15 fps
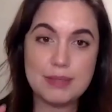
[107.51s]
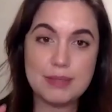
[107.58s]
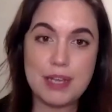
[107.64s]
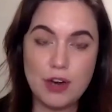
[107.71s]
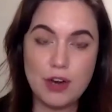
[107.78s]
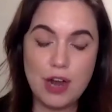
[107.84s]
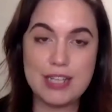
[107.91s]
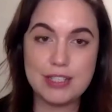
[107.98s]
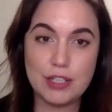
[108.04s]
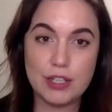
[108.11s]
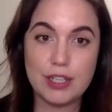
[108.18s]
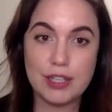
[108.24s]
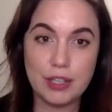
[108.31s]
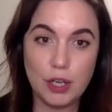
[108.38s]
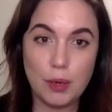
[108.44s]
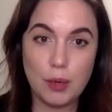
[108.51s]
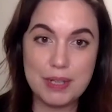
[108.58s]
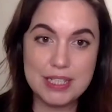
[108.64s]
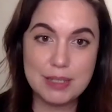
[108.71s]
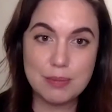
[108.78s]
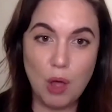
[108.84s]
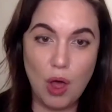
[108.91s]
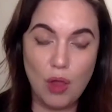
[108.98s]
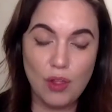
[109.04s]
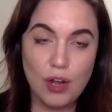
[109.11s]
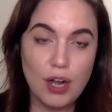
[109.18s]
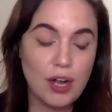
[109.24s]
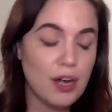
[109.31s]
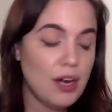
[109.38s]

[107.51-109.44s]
make your eyes look a little bit smaller.